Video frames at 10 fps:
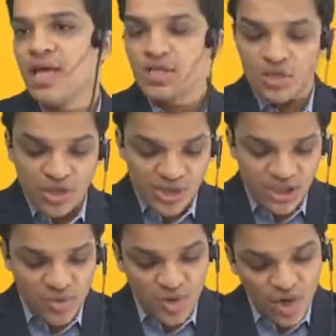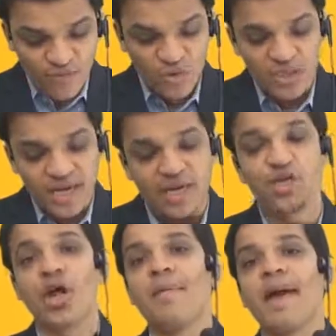So this is one of those again
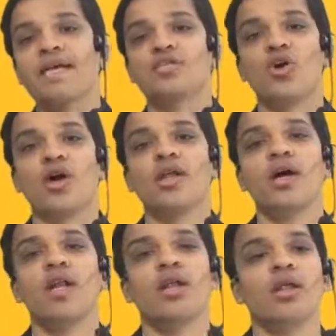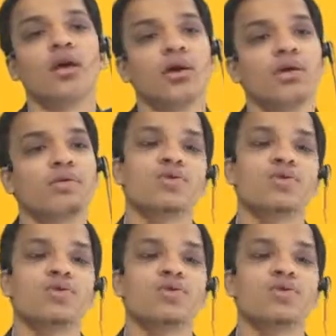drawbacks or a